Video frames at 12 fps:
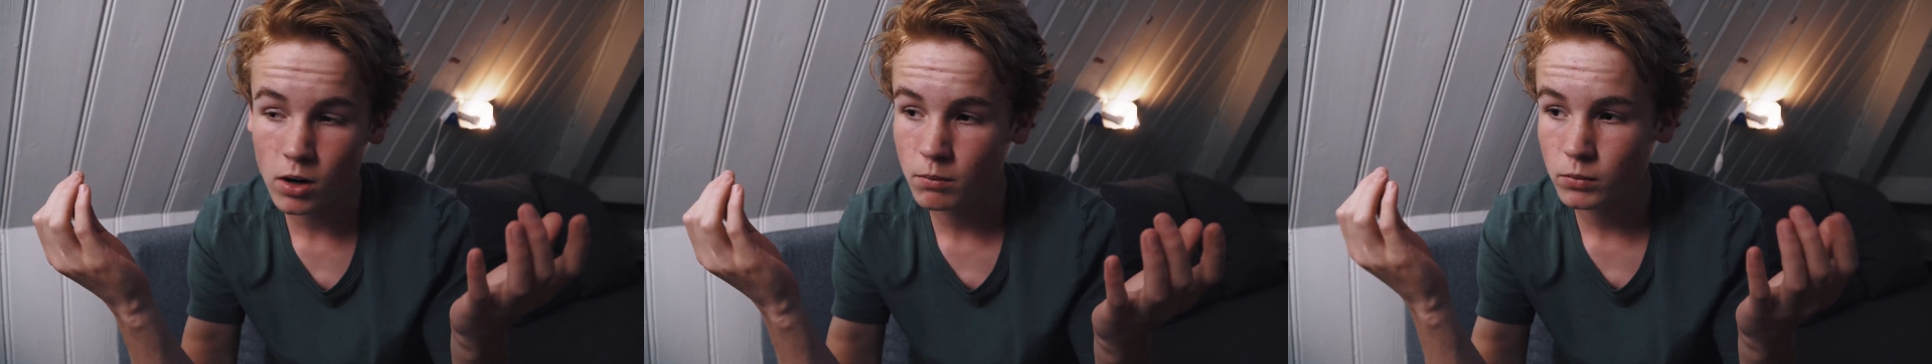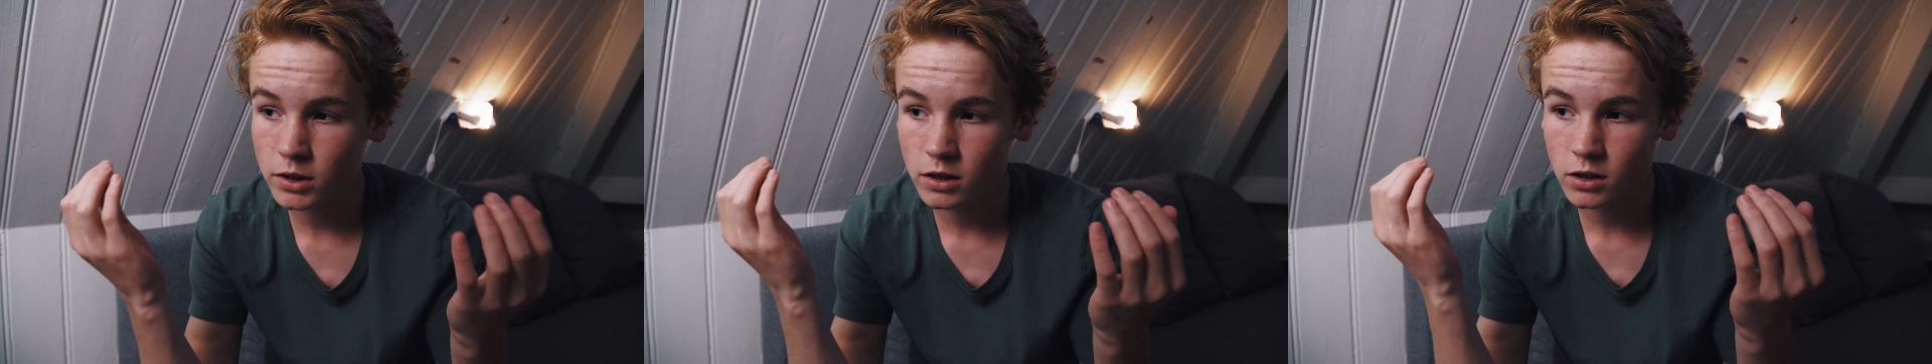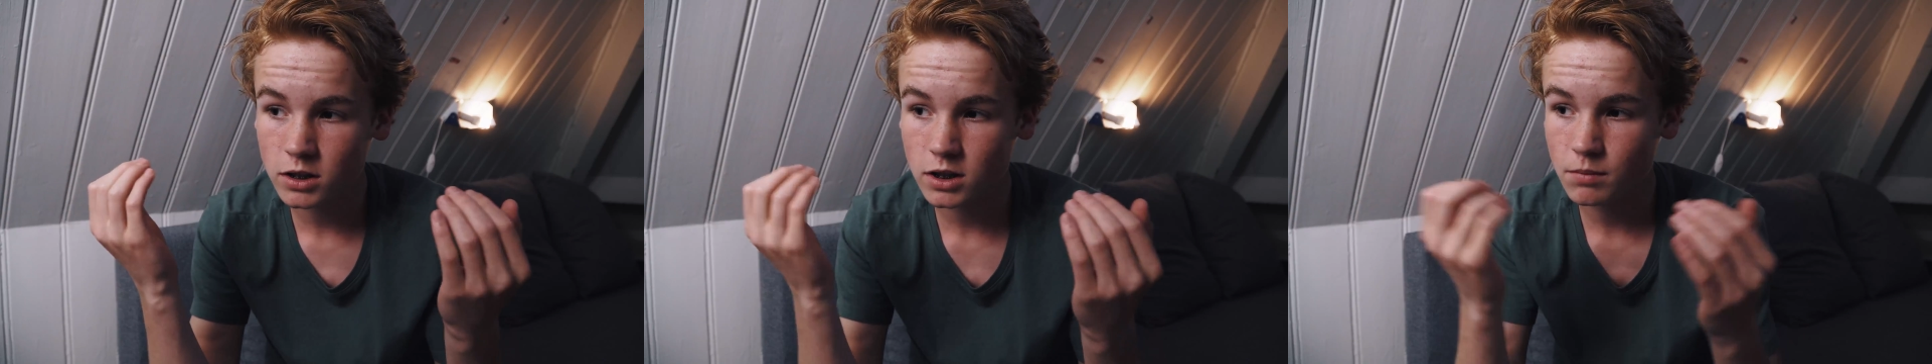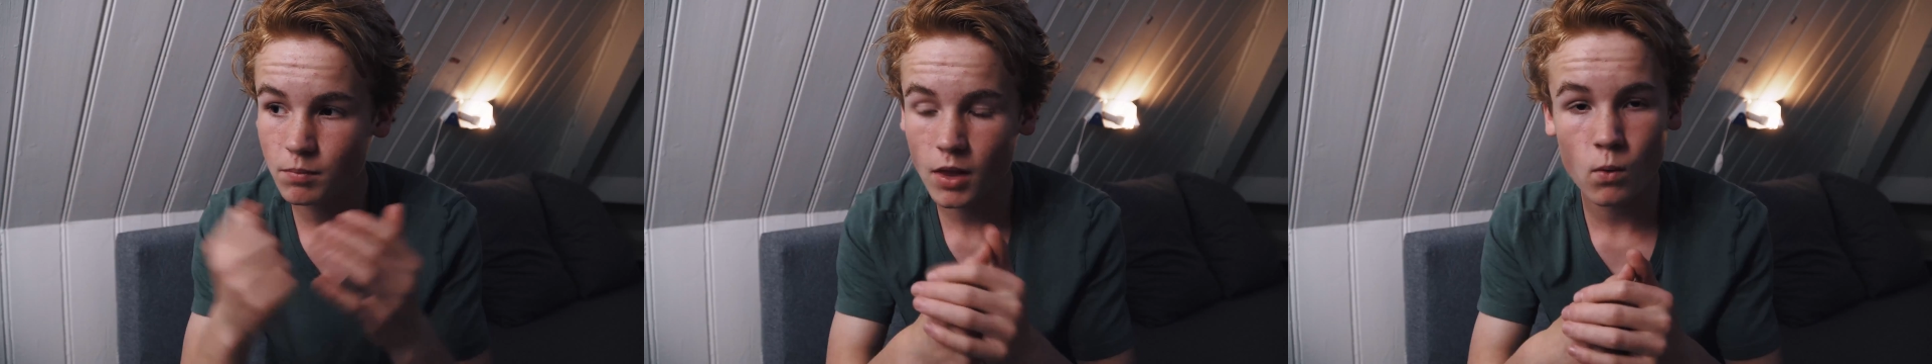one
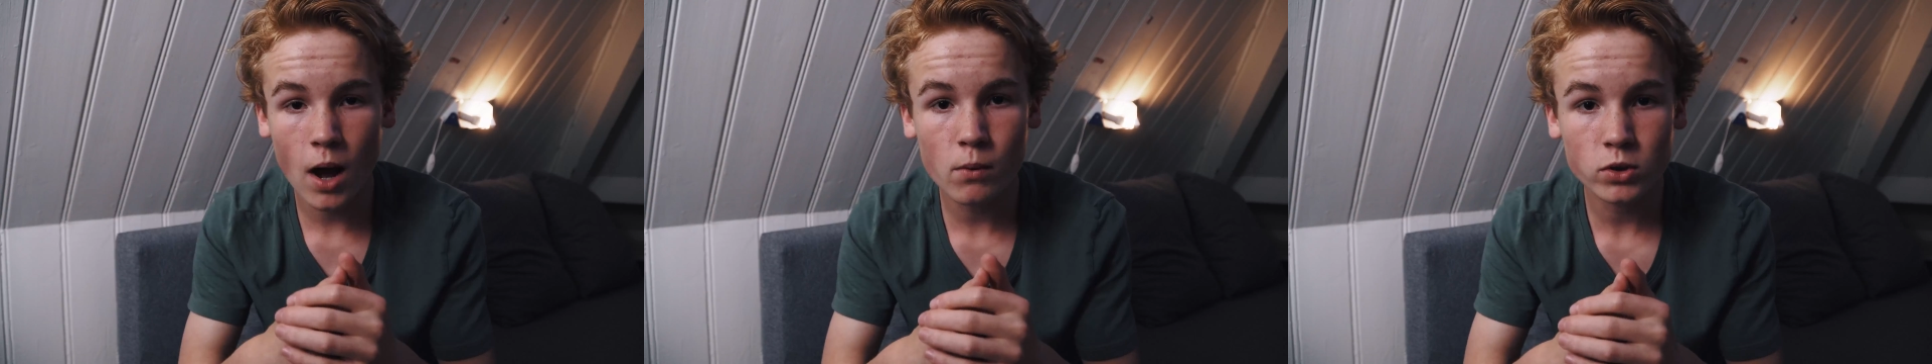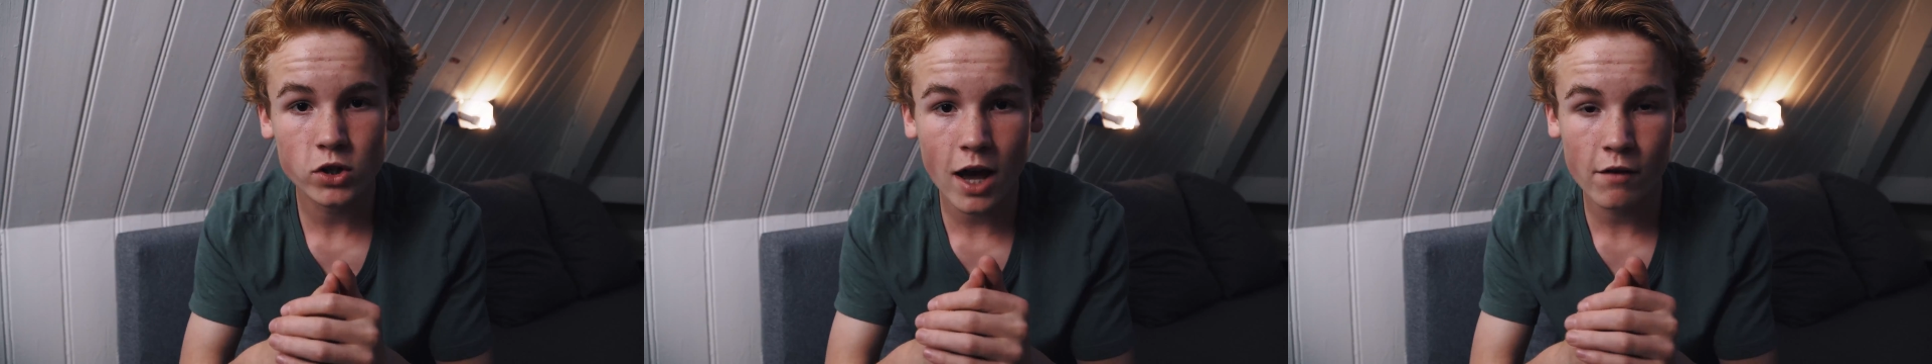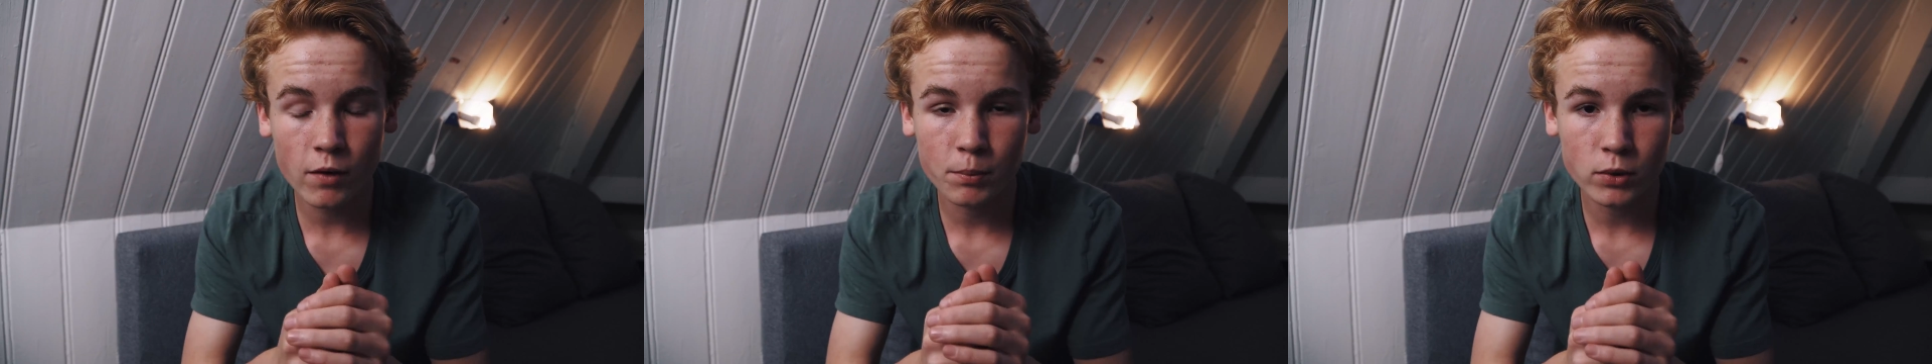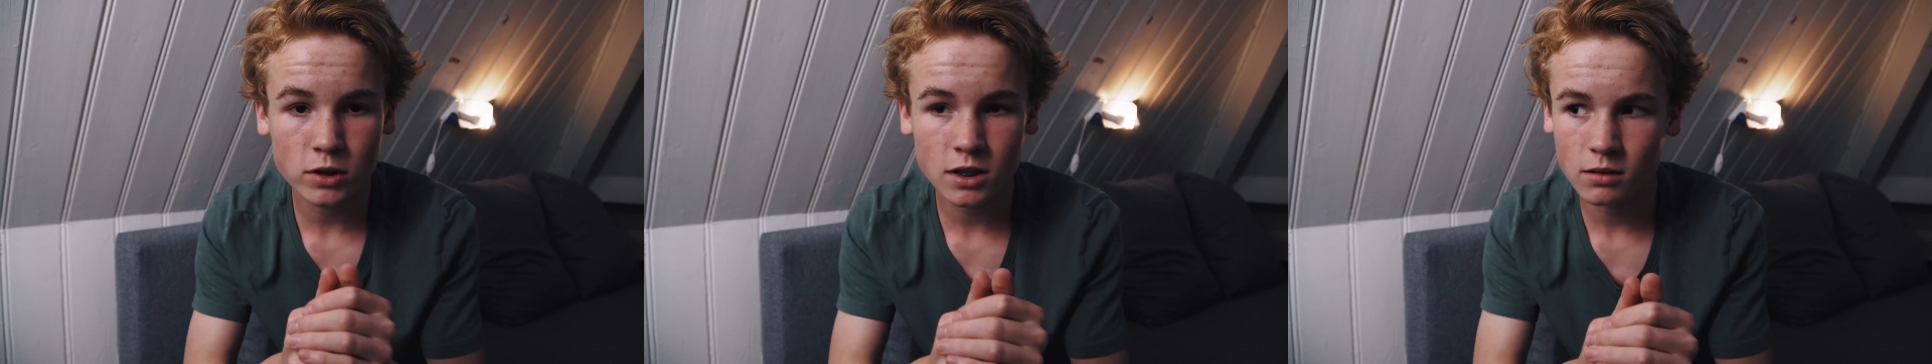because Why would you ever
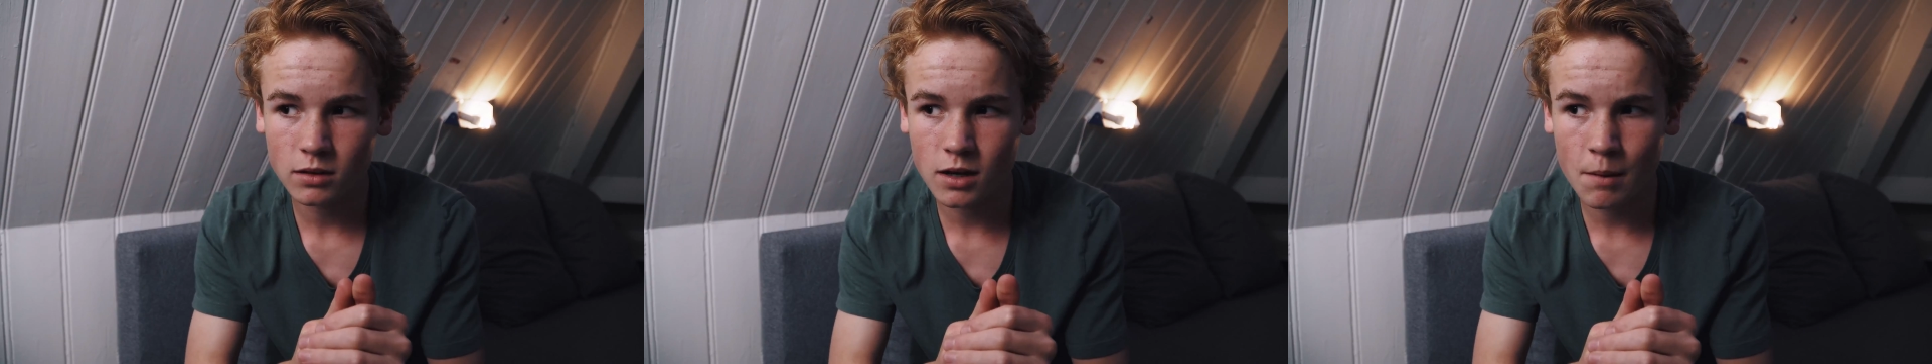put